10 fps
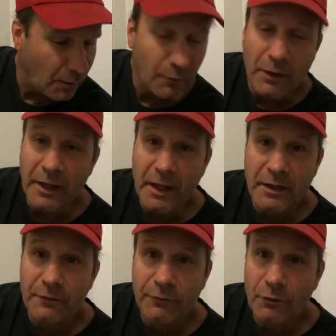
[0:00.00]
Like
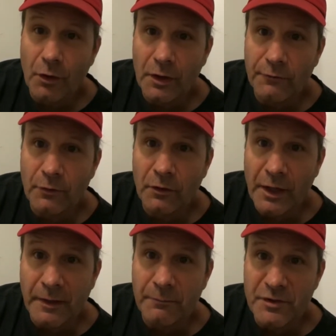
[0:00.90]
any photographer and
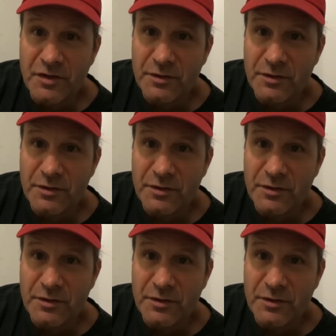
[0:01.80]
any business